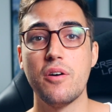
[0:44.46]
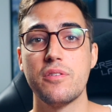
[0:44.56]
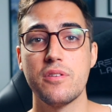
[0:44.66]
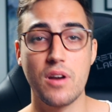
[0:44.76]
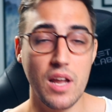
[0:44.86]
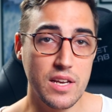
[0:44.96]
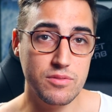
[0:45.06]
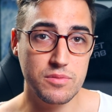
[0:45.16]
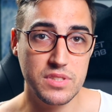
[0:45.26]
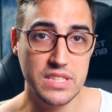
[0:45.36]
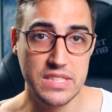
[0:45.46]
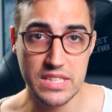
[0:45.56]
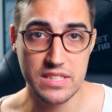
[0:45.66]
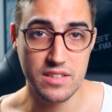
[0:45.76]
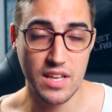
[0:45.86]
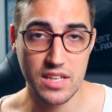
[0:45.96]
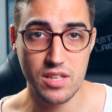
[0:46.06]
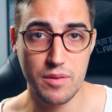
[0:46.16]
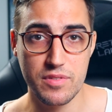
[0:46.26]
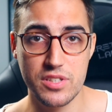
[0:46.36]
on your Lightroom CC, the
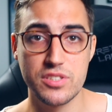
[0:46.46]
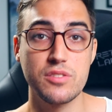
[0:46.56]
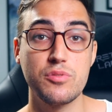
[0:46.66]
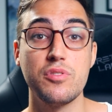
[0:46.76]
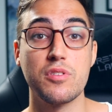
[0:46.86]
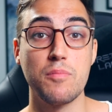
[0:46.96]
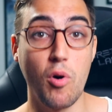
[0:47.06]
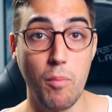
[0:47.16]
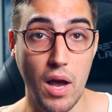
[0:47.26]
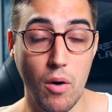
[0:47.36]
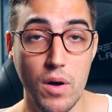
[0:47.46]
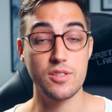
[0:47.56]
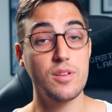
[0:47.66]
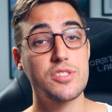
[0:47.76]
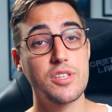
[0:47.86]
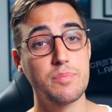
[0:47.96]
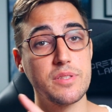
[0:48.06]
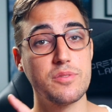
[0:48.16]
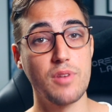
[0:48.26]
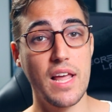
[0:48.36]
desktop version to your mobile. So let's jump
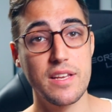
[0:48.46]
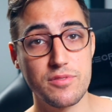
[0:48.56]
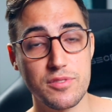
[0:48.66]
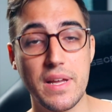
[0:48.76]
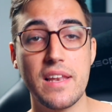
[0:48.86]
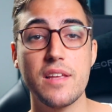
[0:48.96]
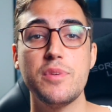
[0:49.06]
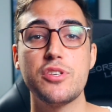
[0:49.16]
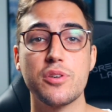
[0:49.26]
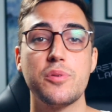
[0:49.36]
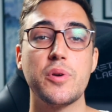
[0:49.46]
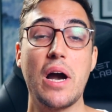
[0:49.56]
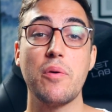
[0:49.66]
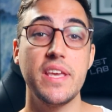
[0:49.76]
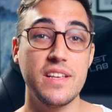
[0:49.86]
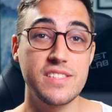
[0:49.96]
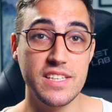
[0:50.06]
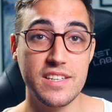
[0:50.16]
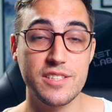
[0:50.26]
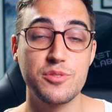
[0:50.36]
into Lightroom and let me show you how
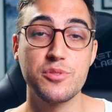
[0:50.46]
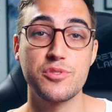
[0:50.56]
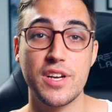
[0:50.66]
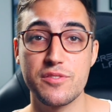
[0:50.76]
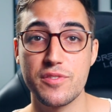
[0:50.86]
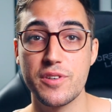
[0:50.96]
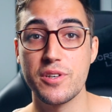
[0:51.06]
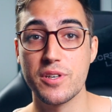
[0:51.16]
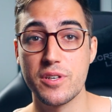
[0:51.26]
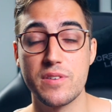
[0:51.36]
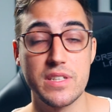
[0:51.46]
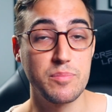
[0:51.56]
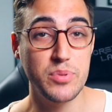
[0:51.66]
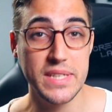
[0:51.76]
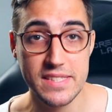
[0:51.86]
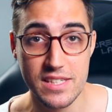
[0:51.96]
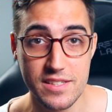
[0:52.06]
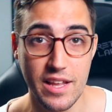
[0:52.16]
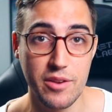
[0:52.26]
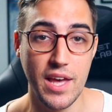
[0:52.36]
easy it is to transfer your current
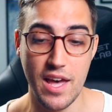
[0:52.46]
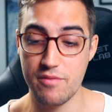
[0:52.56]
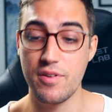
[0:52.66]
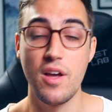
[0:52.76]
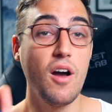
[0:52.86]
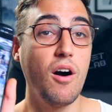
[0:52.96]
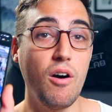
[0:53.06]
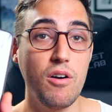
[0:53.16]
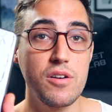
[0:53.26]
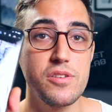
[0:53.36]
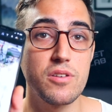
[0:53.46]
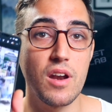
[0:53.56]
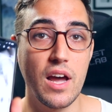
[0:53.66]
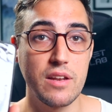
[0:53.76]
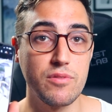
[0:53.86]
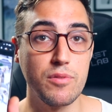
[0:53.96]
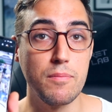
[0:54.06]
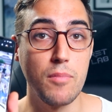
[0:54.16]
presets that you have on your Lightroom